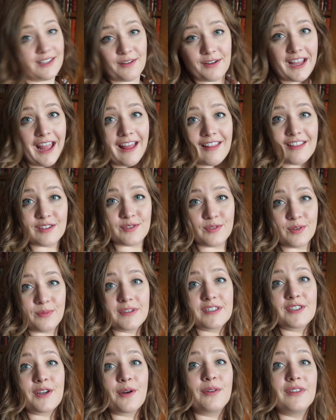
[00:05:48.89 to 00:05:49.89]
So again, this room
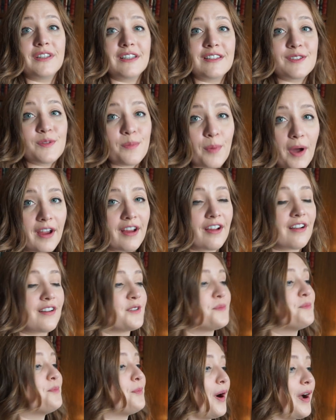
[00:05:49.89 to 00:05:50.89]
is totally
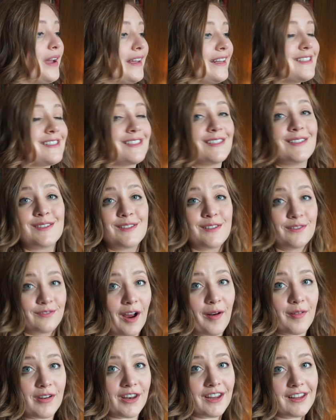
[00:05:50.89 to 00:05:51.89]
inspired by its
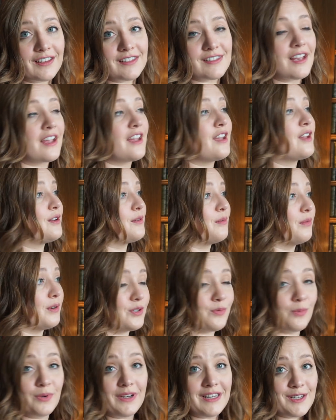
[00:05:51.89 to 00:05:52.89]
surroundings,
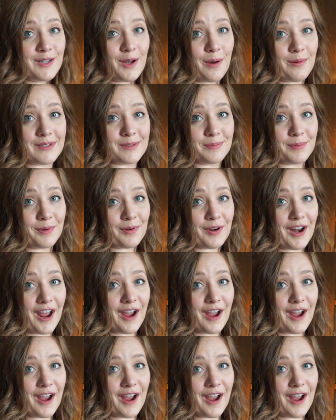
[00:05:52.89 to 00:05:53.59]
which we need to go explore